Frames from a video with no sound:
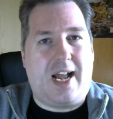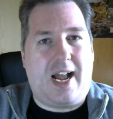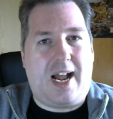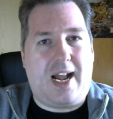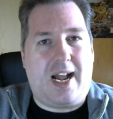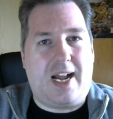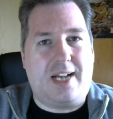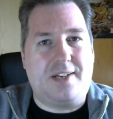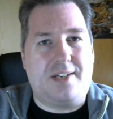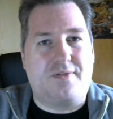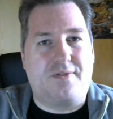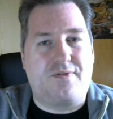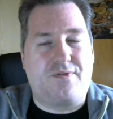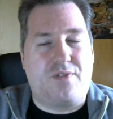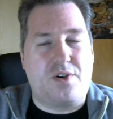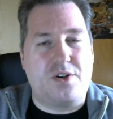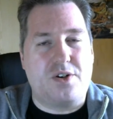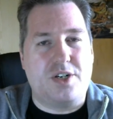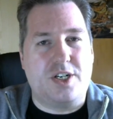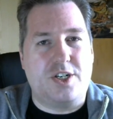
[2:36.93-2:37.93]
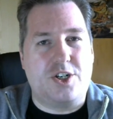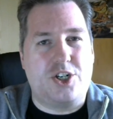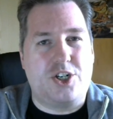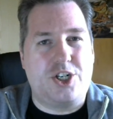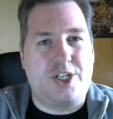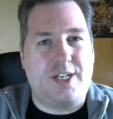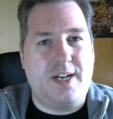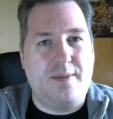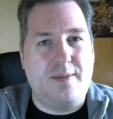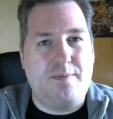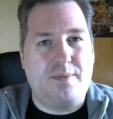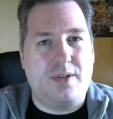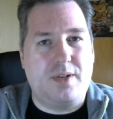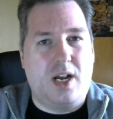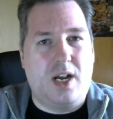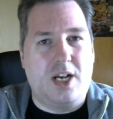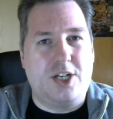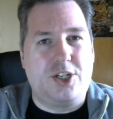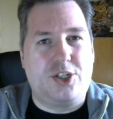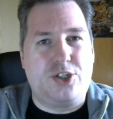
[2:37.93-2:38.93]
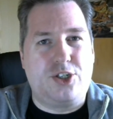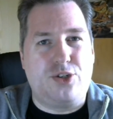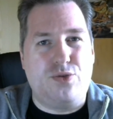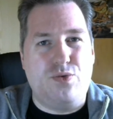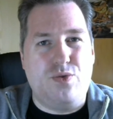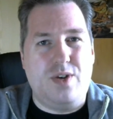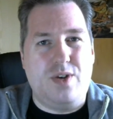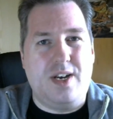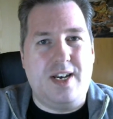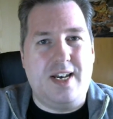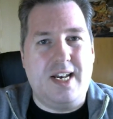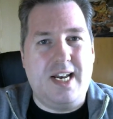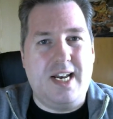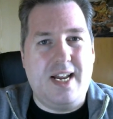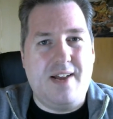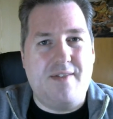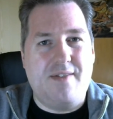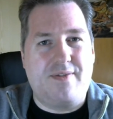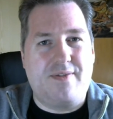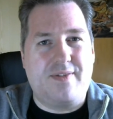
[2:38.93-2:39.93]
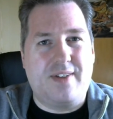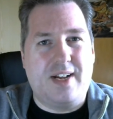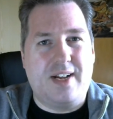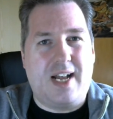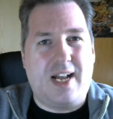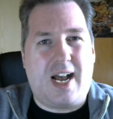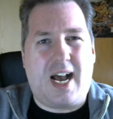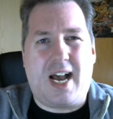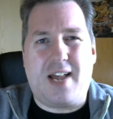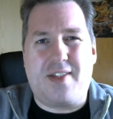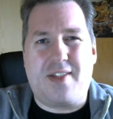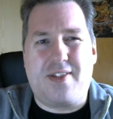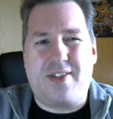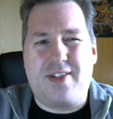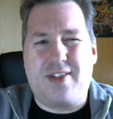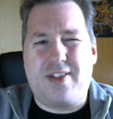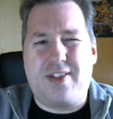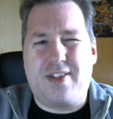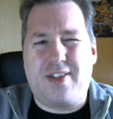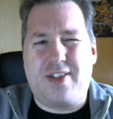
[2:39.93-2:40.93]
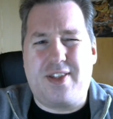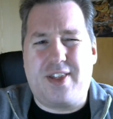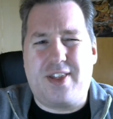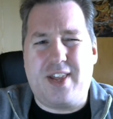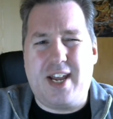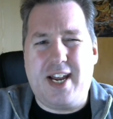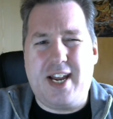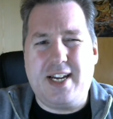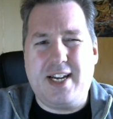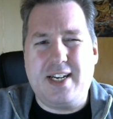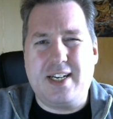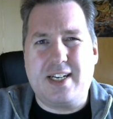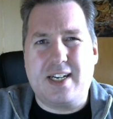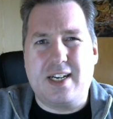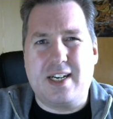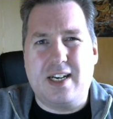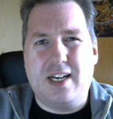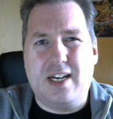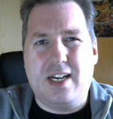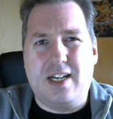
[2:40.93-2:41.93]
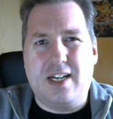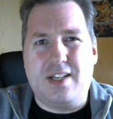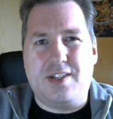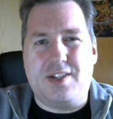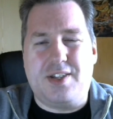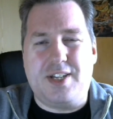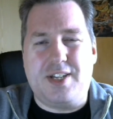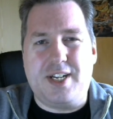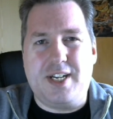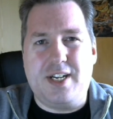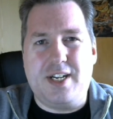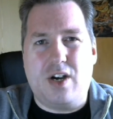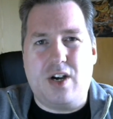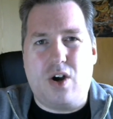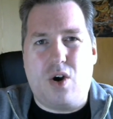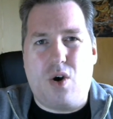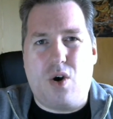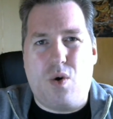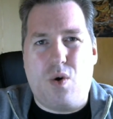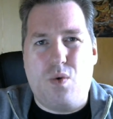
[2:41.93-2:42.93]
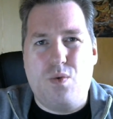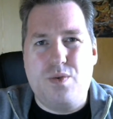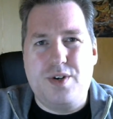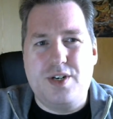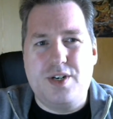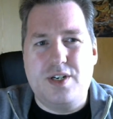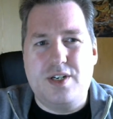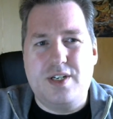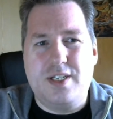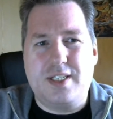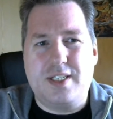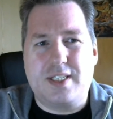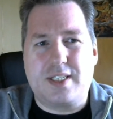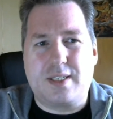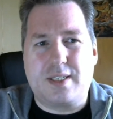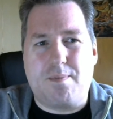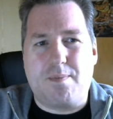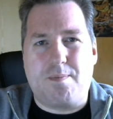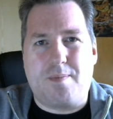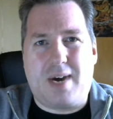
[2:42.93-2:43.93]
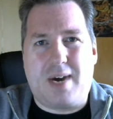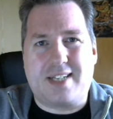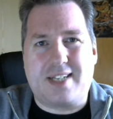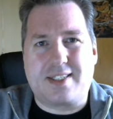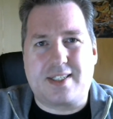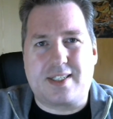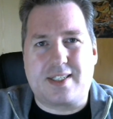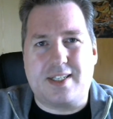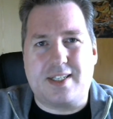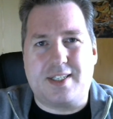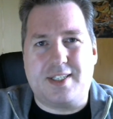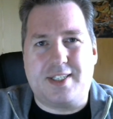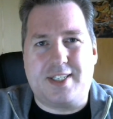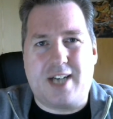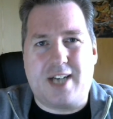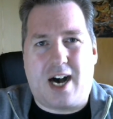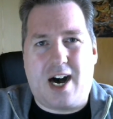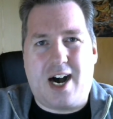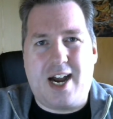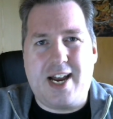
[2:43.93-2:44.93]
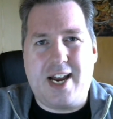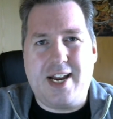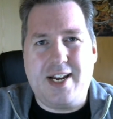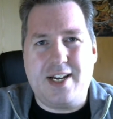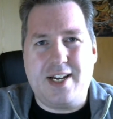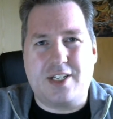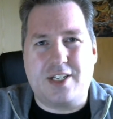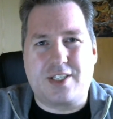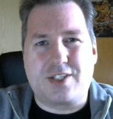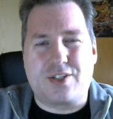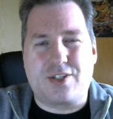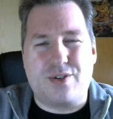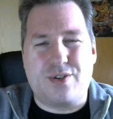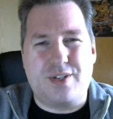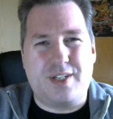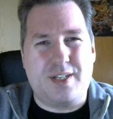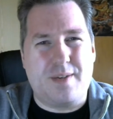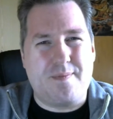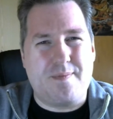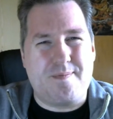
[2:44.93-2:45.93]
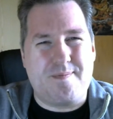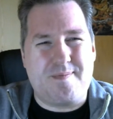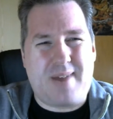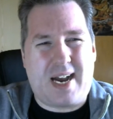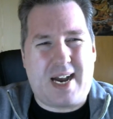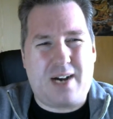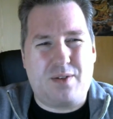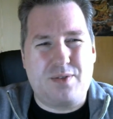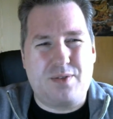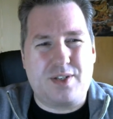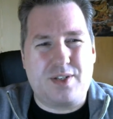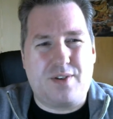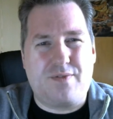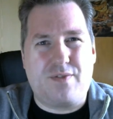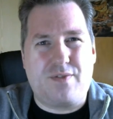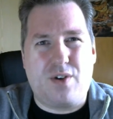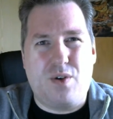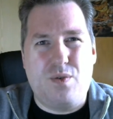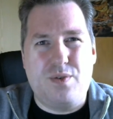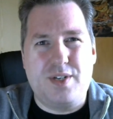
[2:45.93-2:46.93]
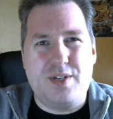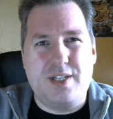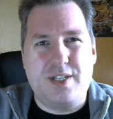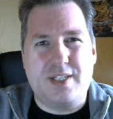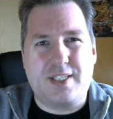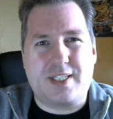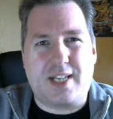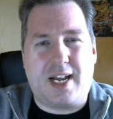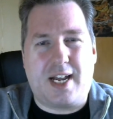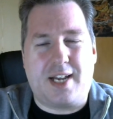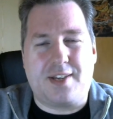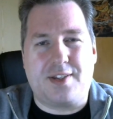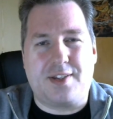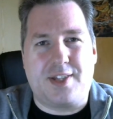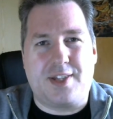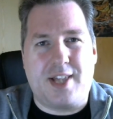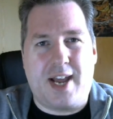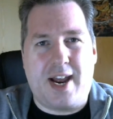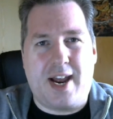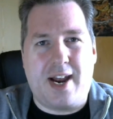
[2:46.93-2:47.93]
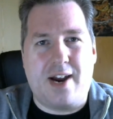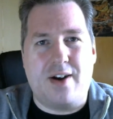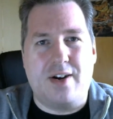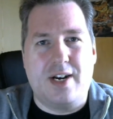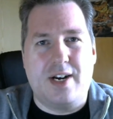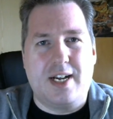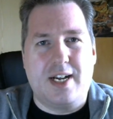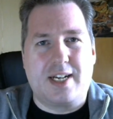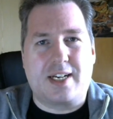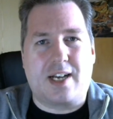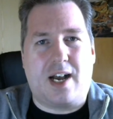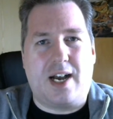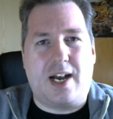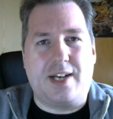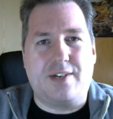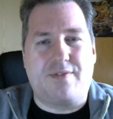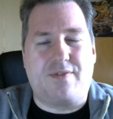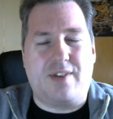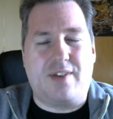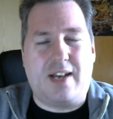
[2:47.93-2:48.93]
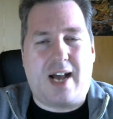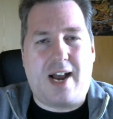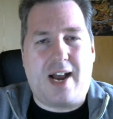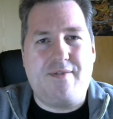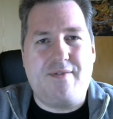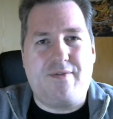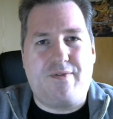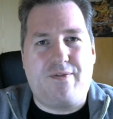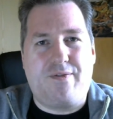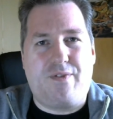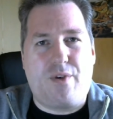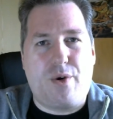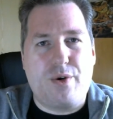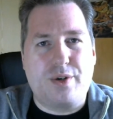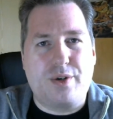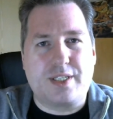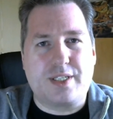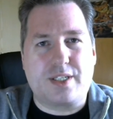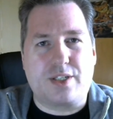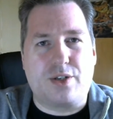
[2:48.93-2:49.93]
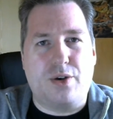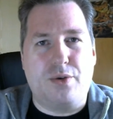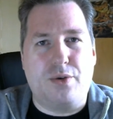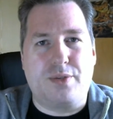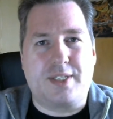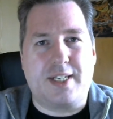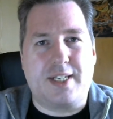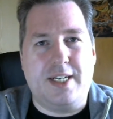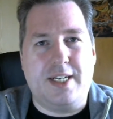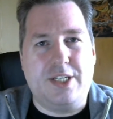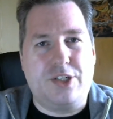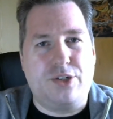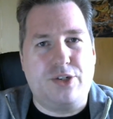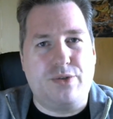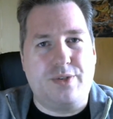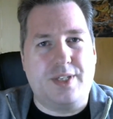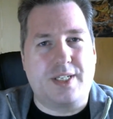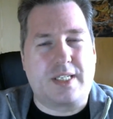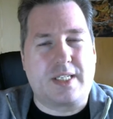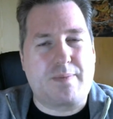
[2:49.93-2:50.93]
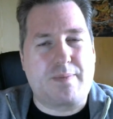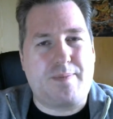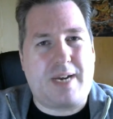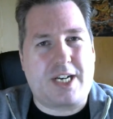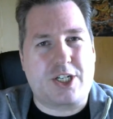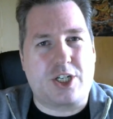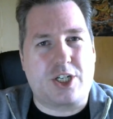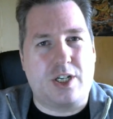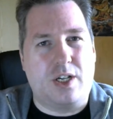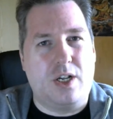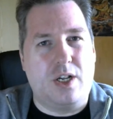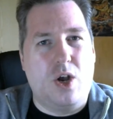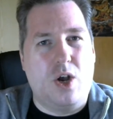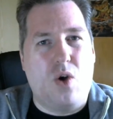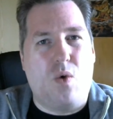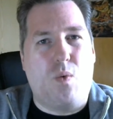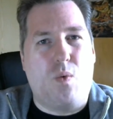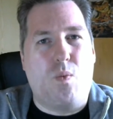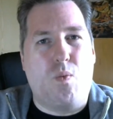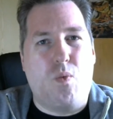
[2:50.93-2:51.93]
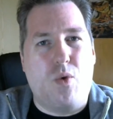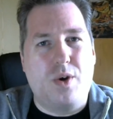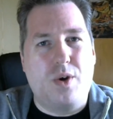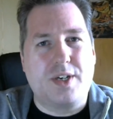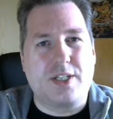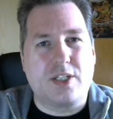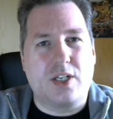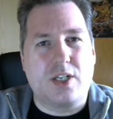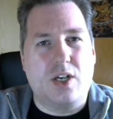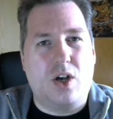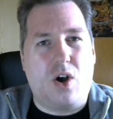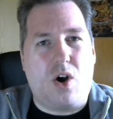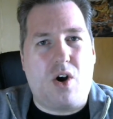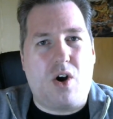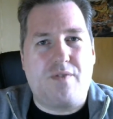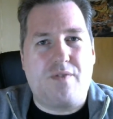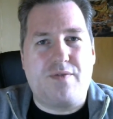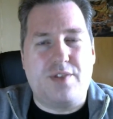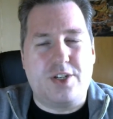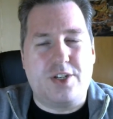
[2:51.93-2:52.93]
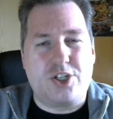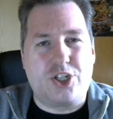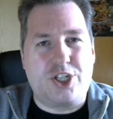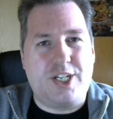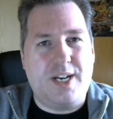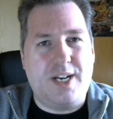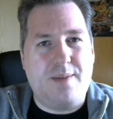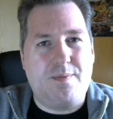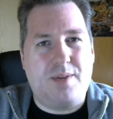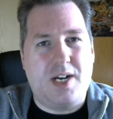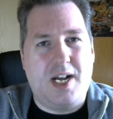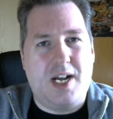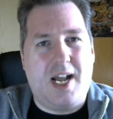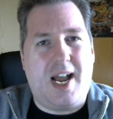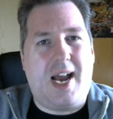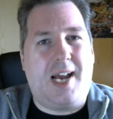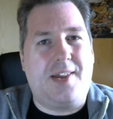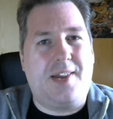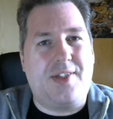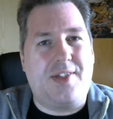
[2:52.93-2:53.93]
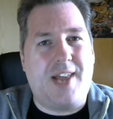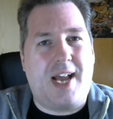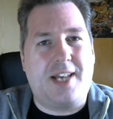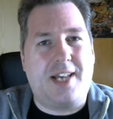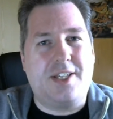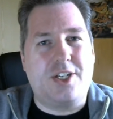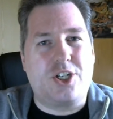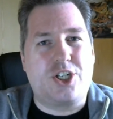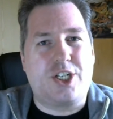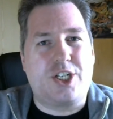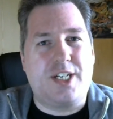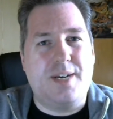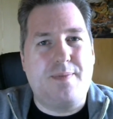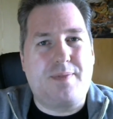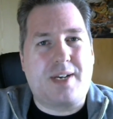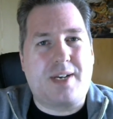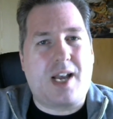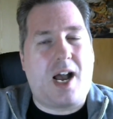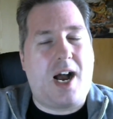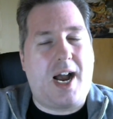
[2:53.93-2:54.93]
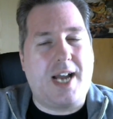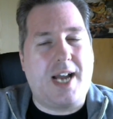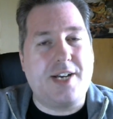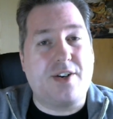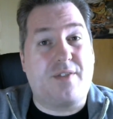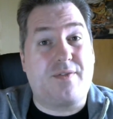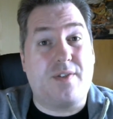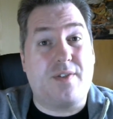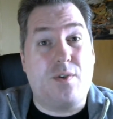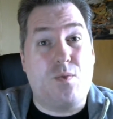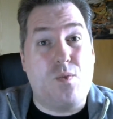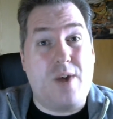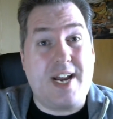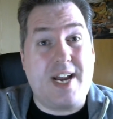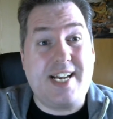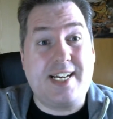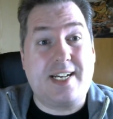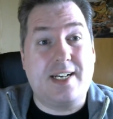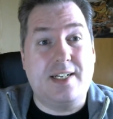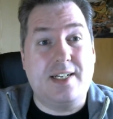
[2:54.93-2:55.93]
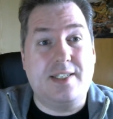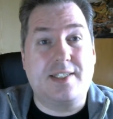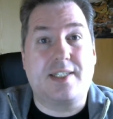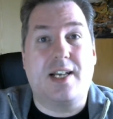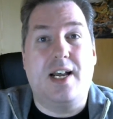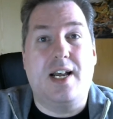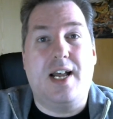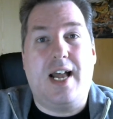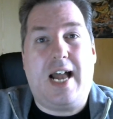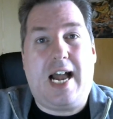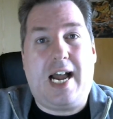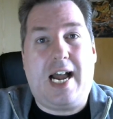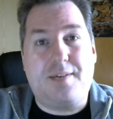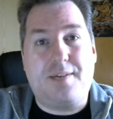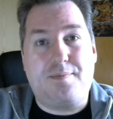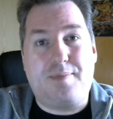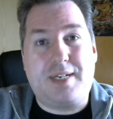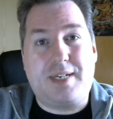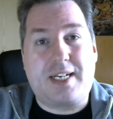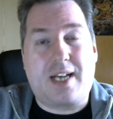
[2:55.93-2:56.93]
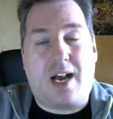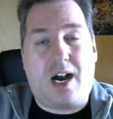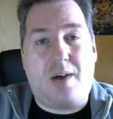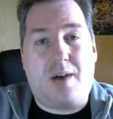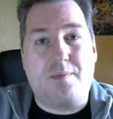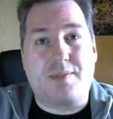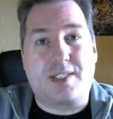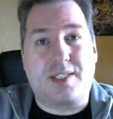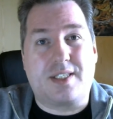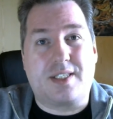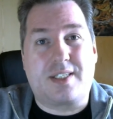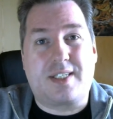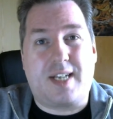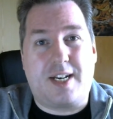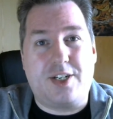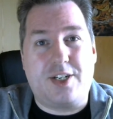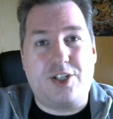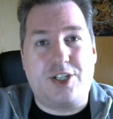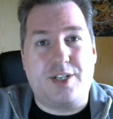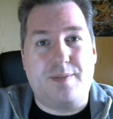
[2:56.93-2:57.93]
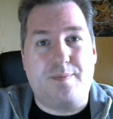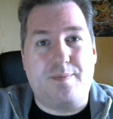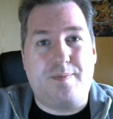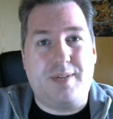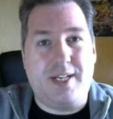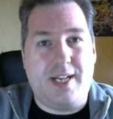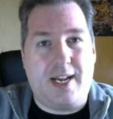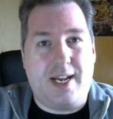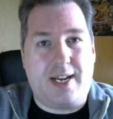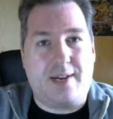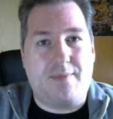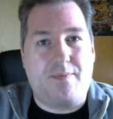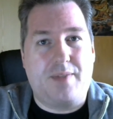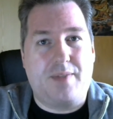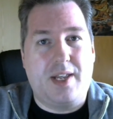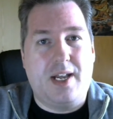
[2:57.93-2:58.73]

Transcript: and for a ship to live, I think the owners must die, a certain amount of owners, and their kind of life force goes into the special wood of the ship, and then the ship kind of awakens and becomes a sentient being.